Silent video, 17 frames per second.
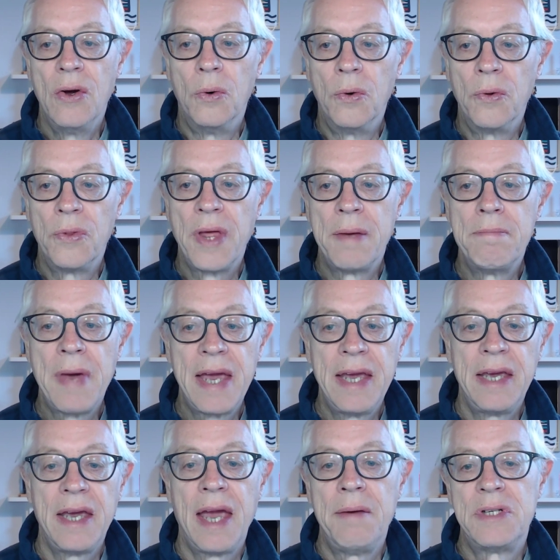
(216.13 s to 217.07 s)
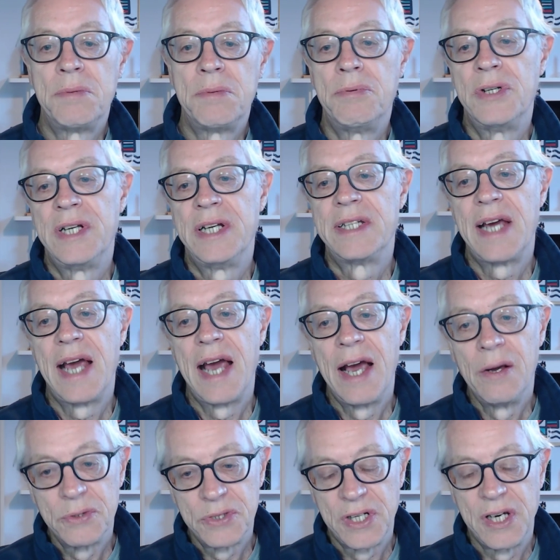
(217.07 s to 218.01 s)
or they may aim to predict
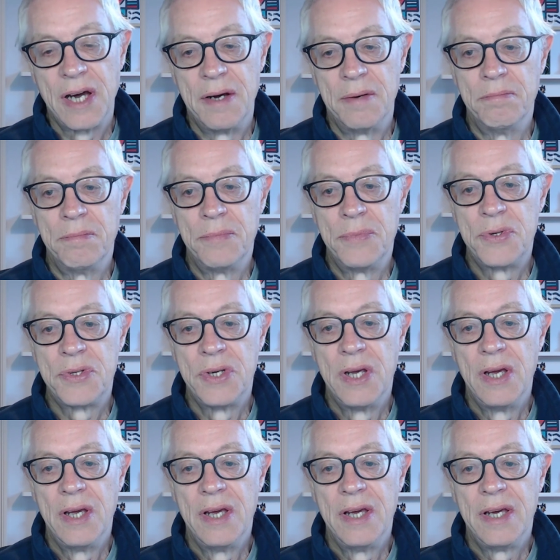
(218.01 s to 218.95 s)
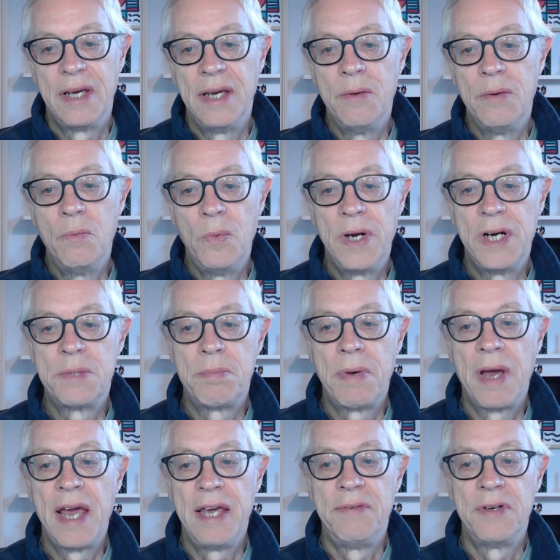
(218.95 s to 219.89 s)
outcomes in which
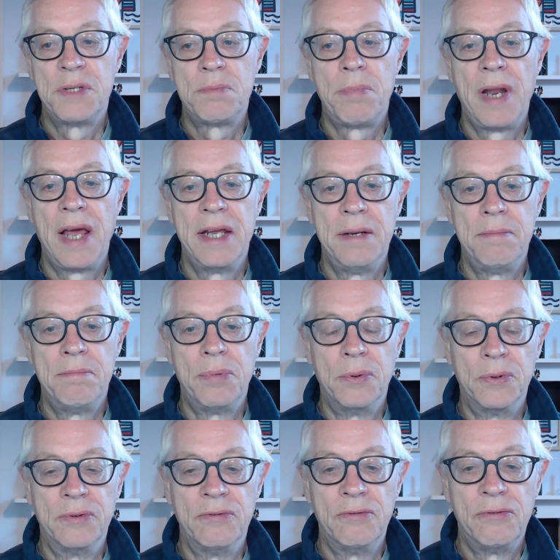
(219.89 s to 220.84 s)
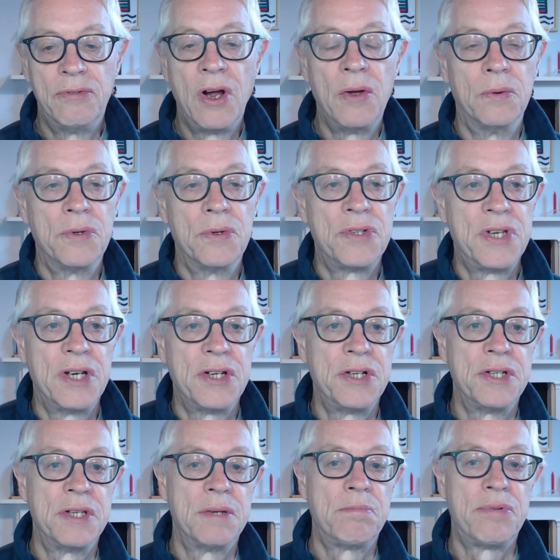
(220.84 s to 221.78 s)
behaviors play an important role, such
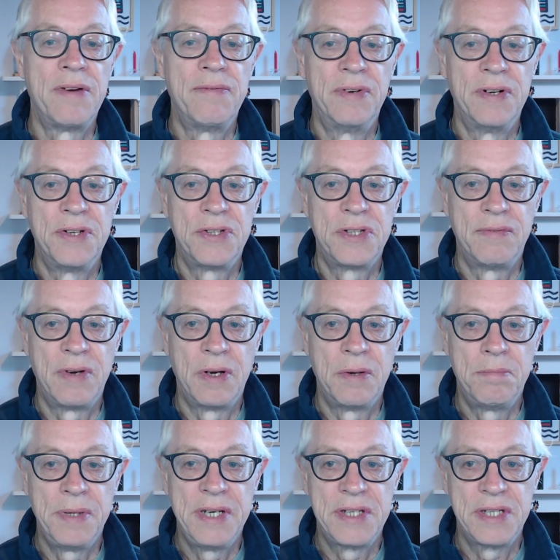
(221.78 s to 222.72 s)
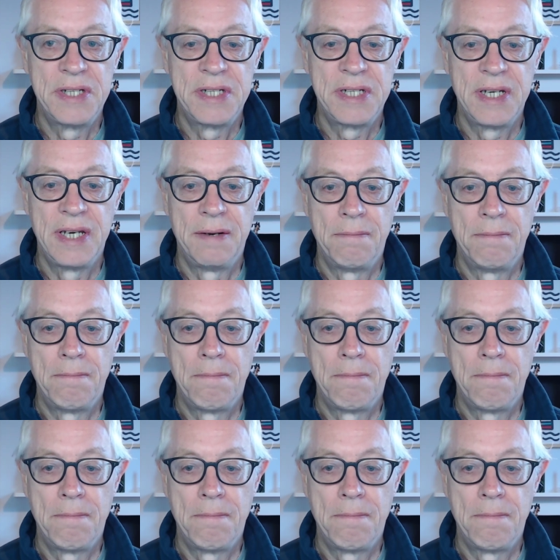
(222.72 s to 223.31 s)
as the prevalence of obesity.